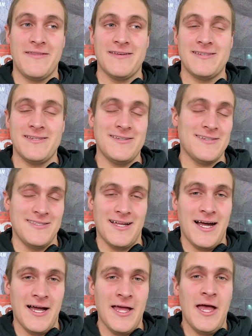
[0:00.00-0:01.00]
This is
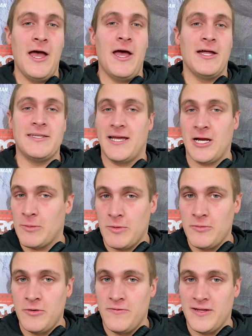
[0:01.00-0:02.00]
not a terrible
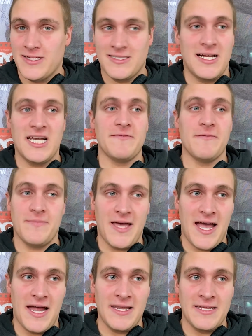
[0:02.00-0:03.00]
movie. It's not even bad.